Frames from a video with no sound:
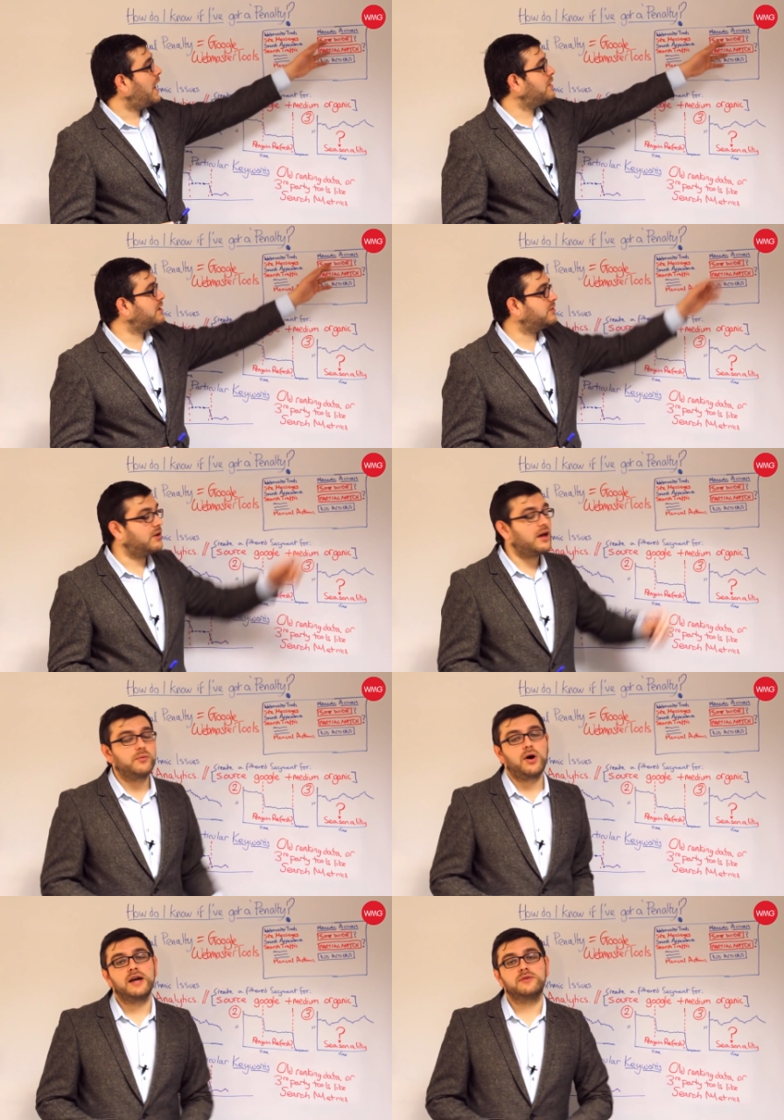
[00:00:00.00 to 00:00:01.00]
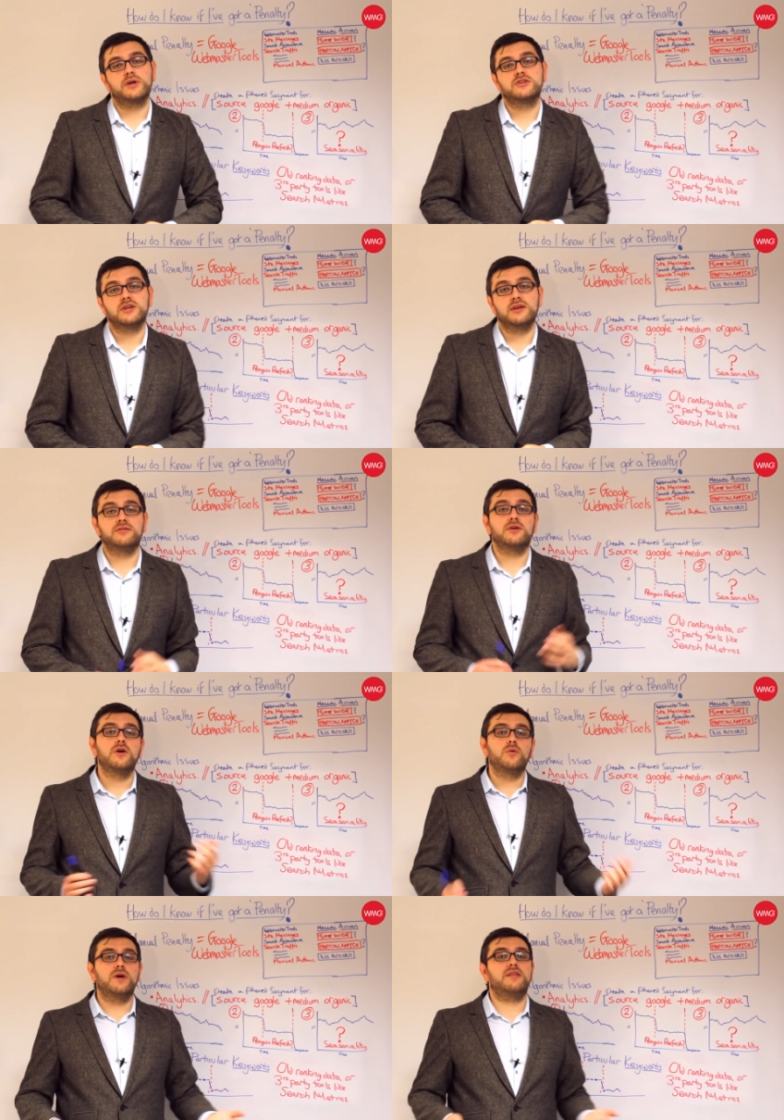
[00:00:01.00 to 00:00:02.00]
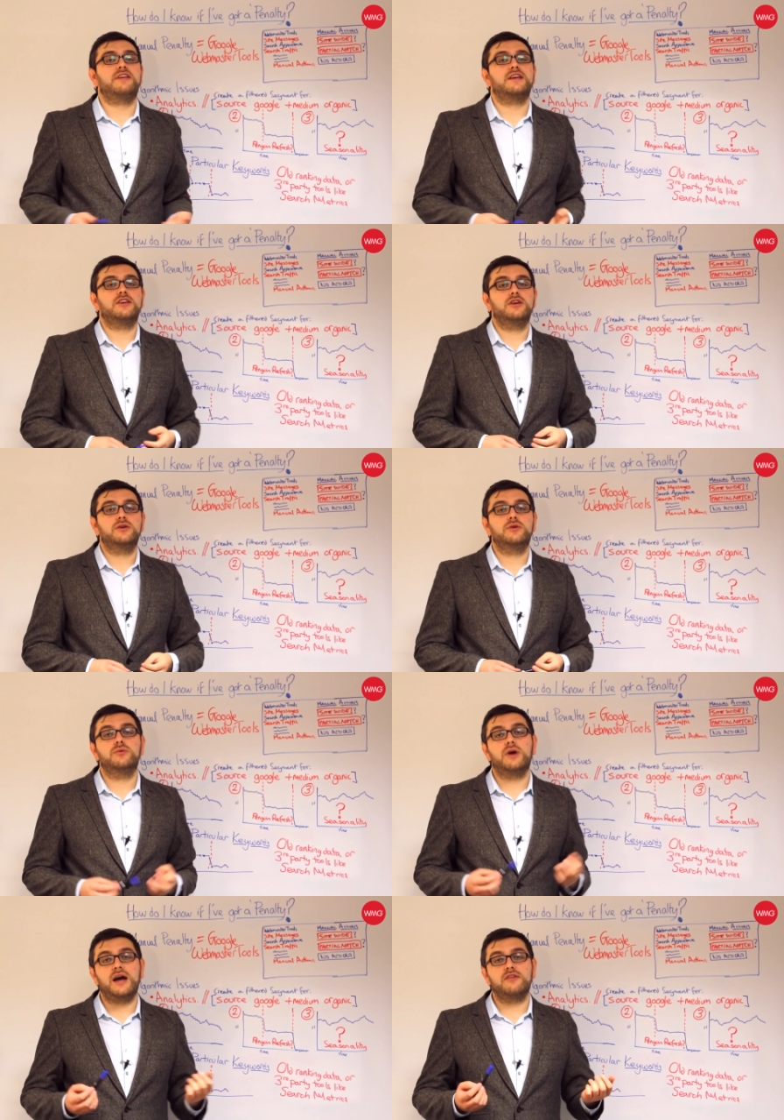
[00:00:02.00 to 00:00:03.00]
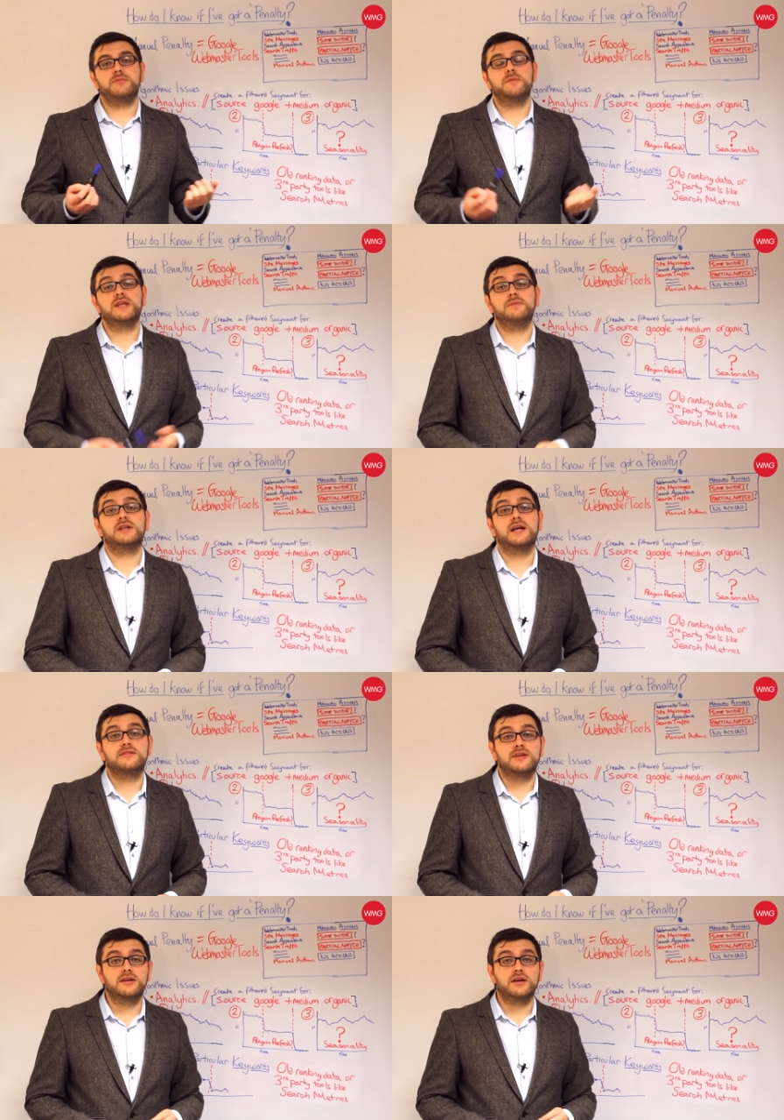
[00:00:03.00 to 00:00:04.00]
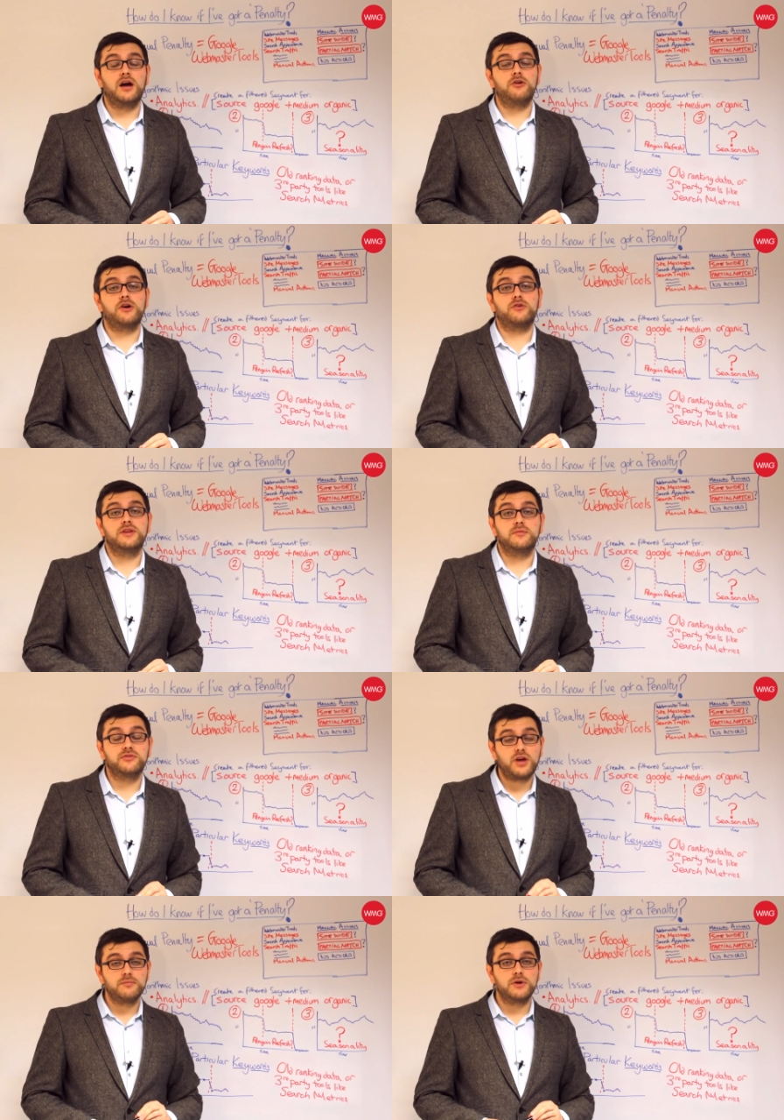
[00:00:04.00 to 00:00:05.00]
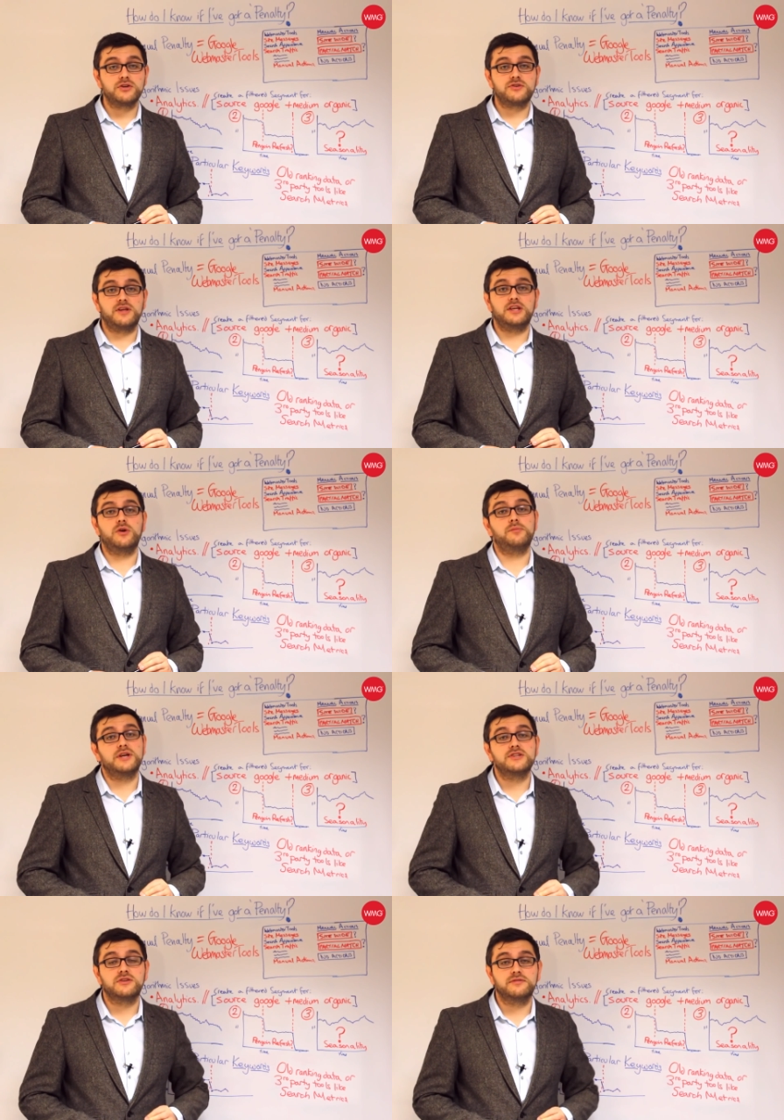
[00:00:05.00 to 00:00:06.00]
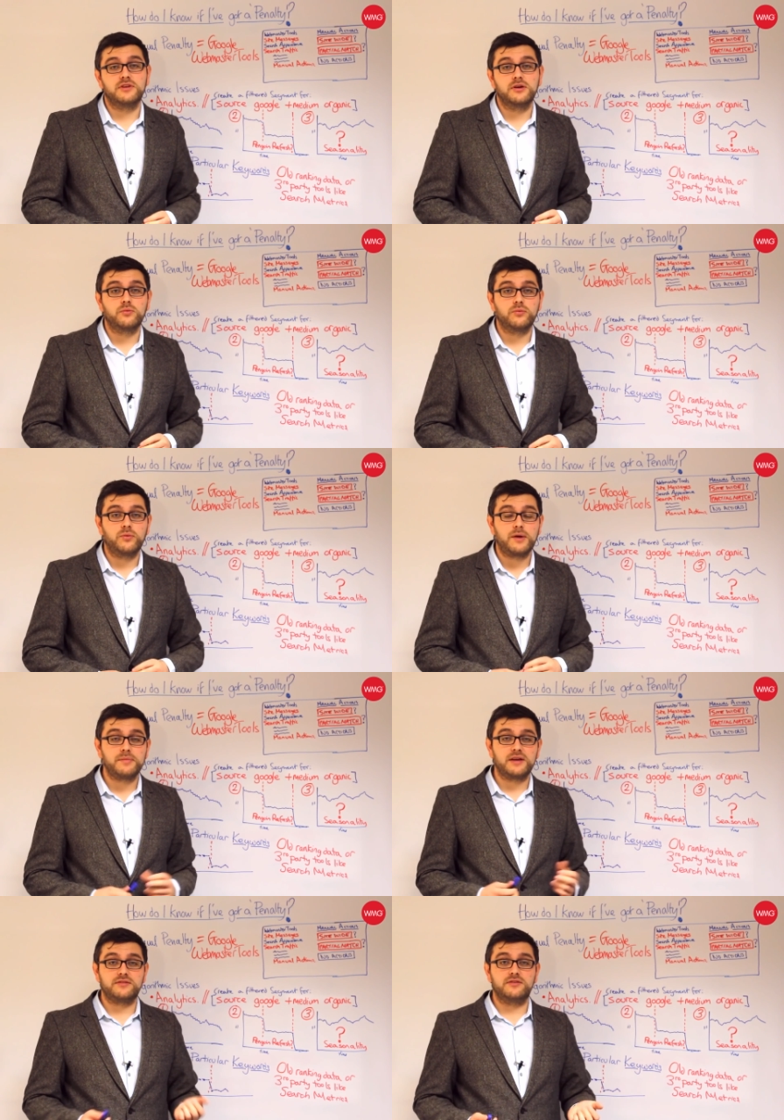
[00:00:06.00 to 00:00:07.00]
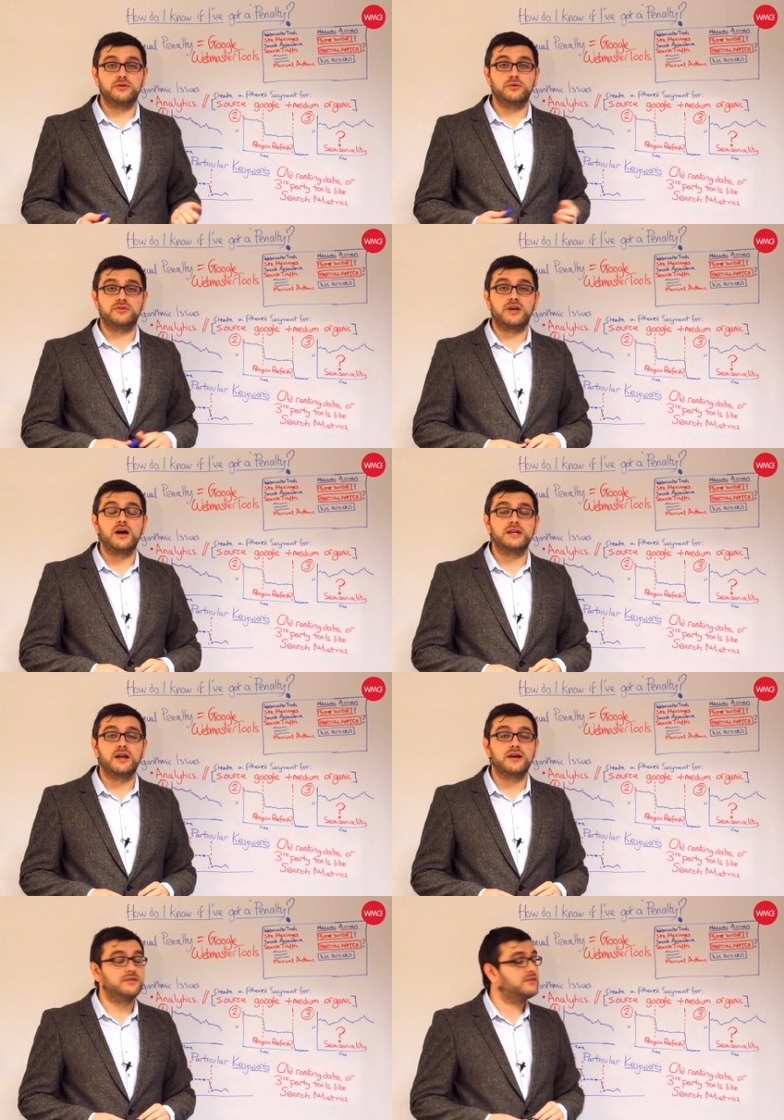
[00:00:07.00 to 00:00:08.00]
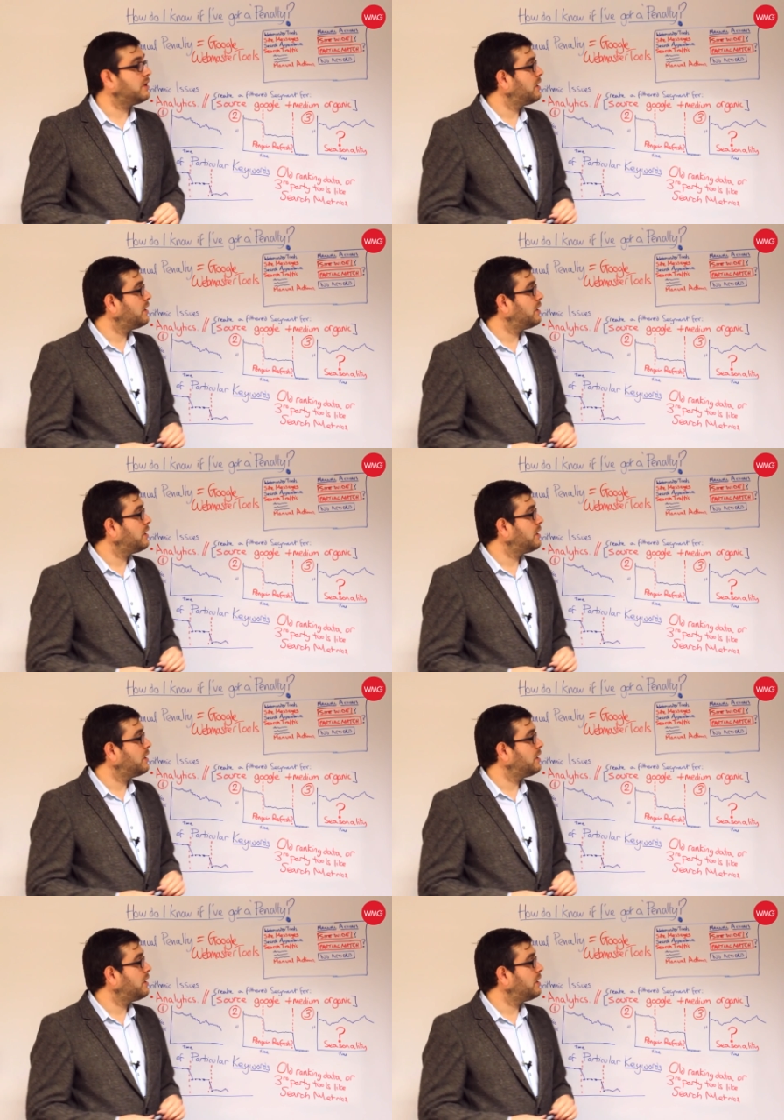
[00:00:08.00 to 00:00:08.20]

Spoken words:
And then a site-wide, which is we think you have been manipulating our algorithm so much that you're in breach of the Webmaster Tools guidelines,